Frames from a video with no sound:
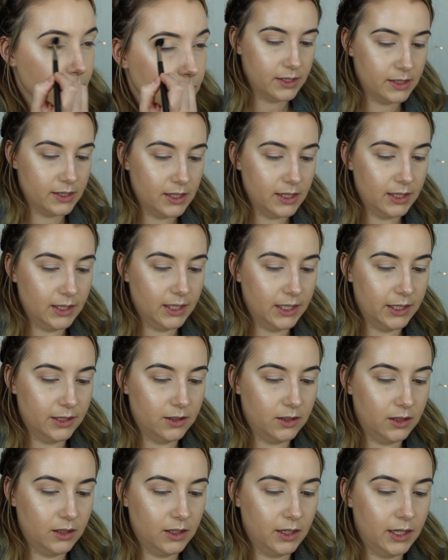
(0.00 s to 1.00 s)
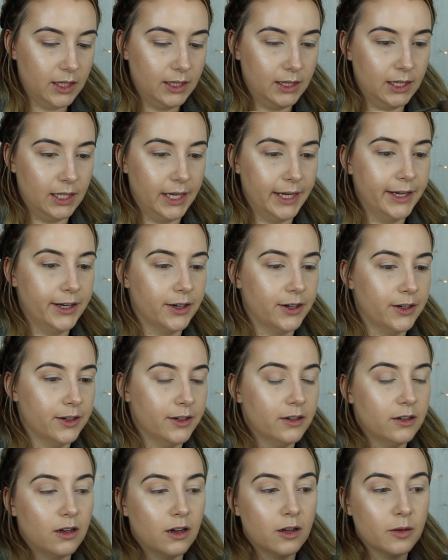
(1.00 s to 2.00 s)
This is a little
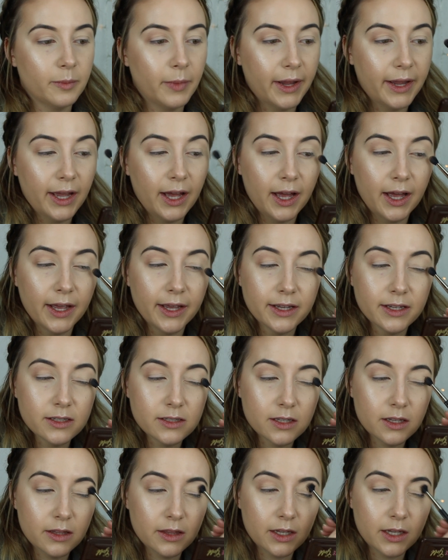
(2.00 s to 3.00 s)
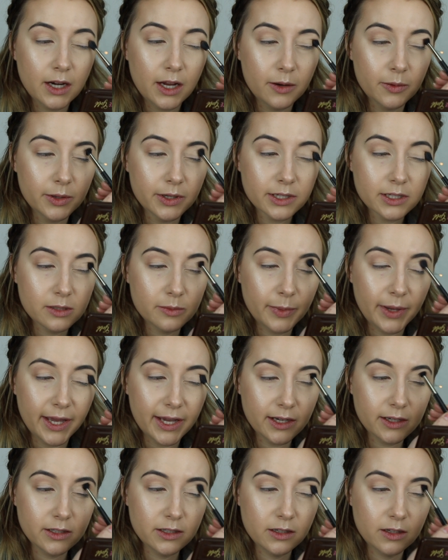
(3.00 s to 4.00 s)
lighter on my eyes than I would
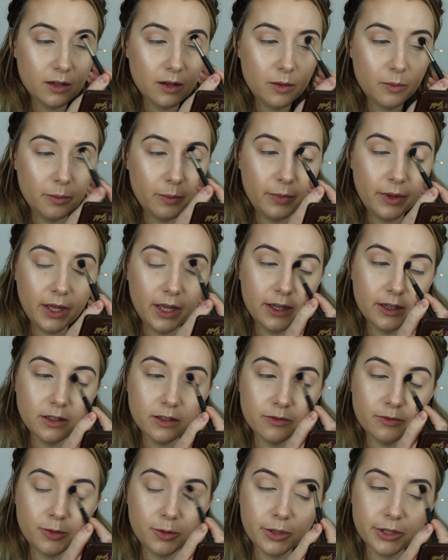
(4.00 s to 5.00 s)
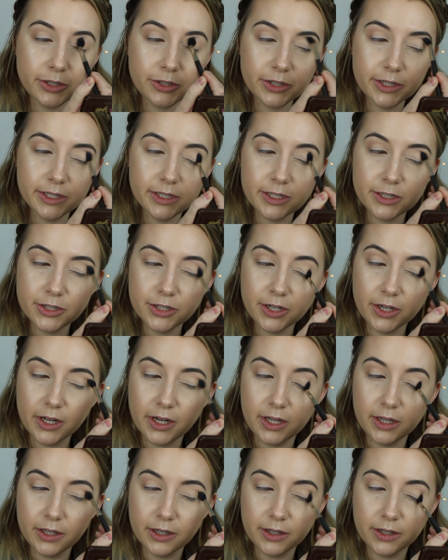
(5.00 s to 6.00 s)
expect, but for a transition
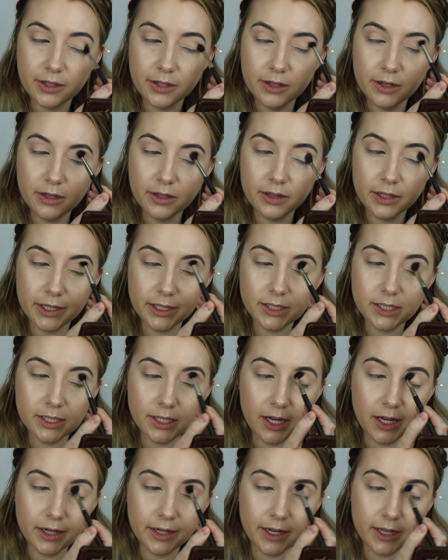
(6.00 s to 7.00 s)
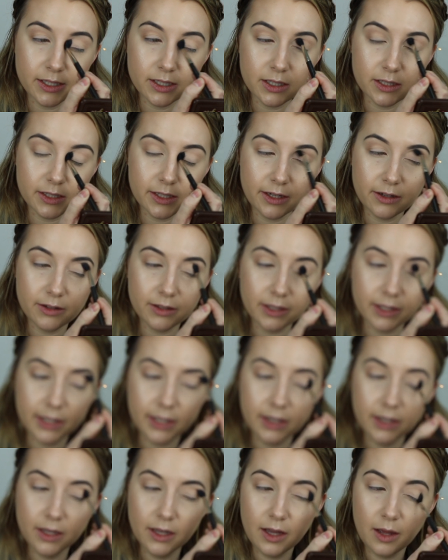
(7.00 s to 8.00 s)
color, that's not
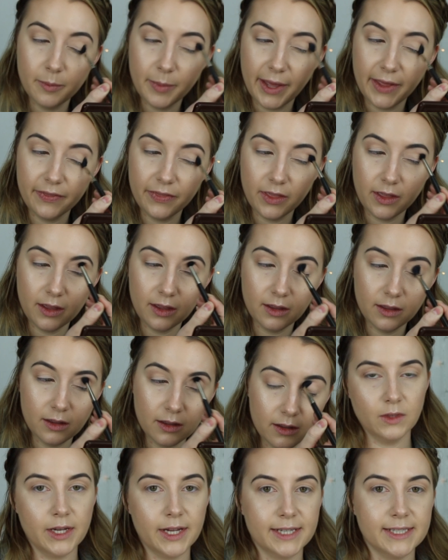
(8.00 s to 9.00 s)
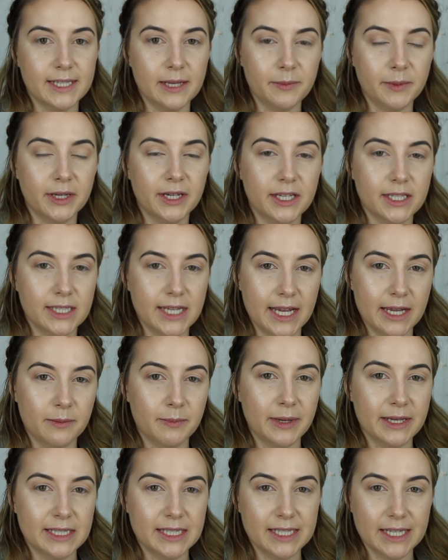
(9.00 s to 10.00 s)
necessarily a bad thing. Next, I'm going to take
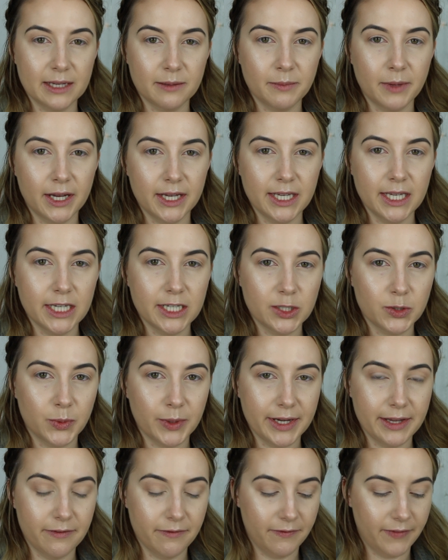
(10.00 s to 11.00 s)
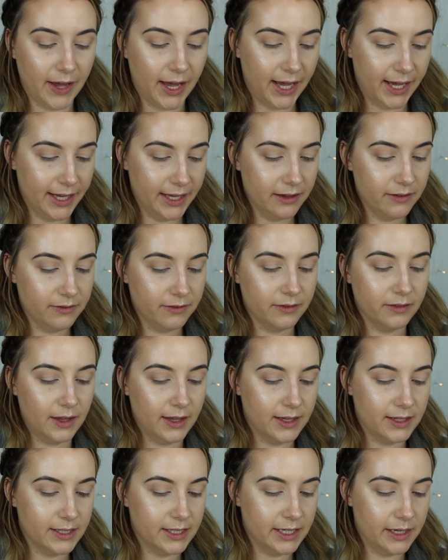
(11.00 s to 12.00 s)
my Sigma E25
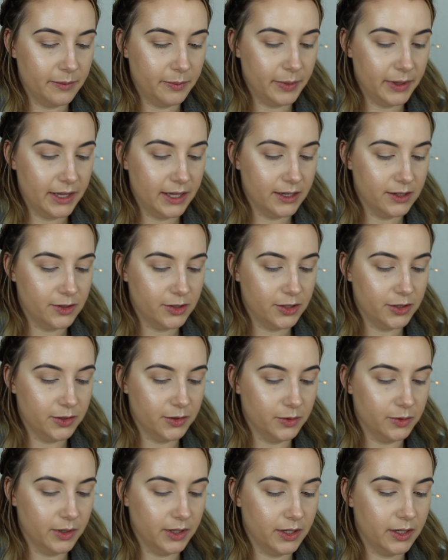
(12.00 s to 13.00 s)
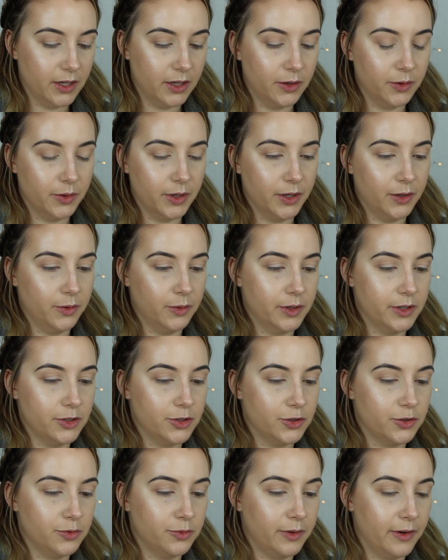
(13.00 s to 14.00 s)
and dip into Cocoa
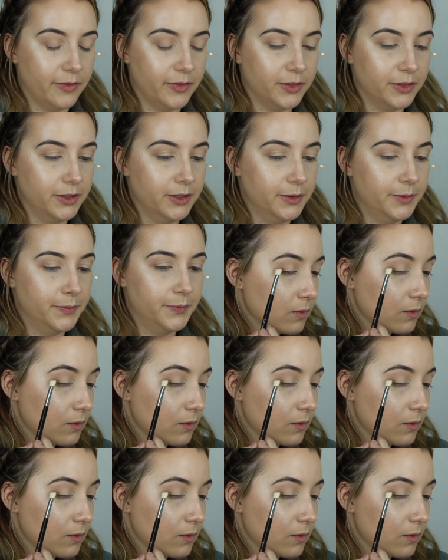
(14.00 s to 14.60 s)
Truffle.